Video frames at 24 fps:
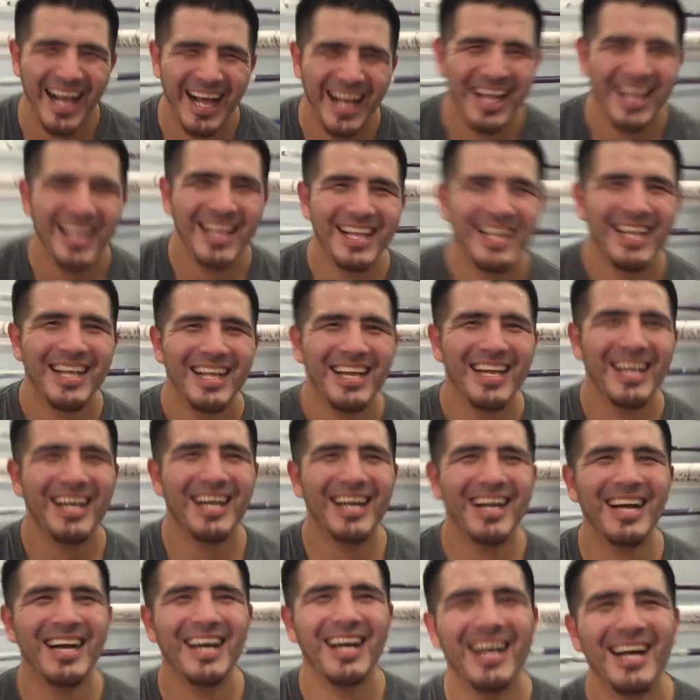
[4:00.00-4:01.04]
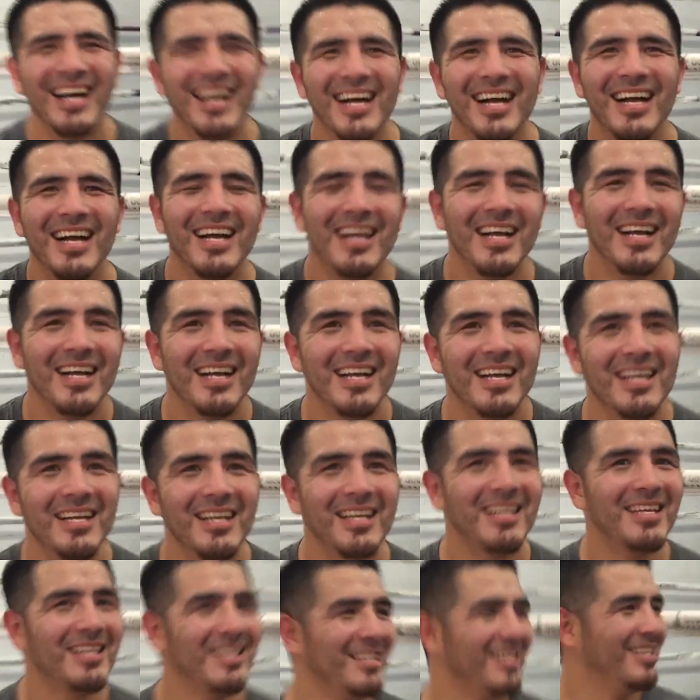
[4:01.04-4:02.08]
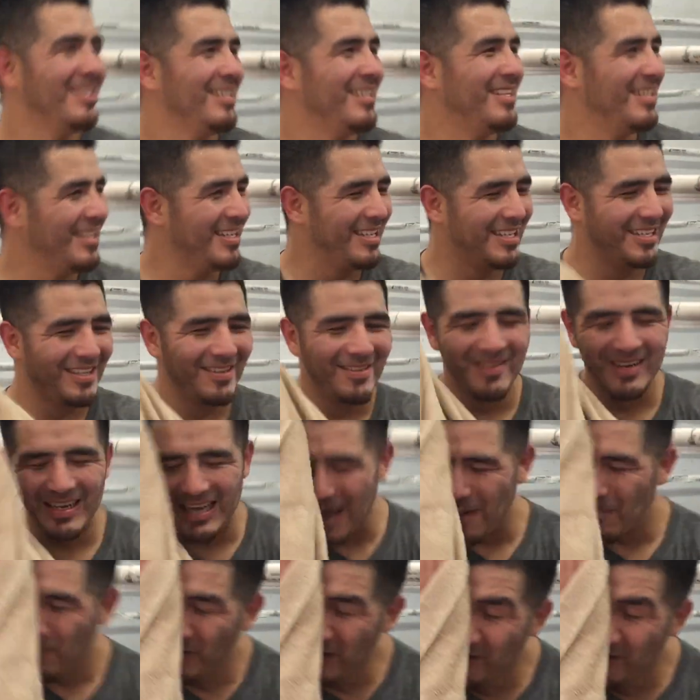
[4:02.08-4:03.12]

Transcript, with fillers: Tyson or like Angus Steaks or something. Yeah, we got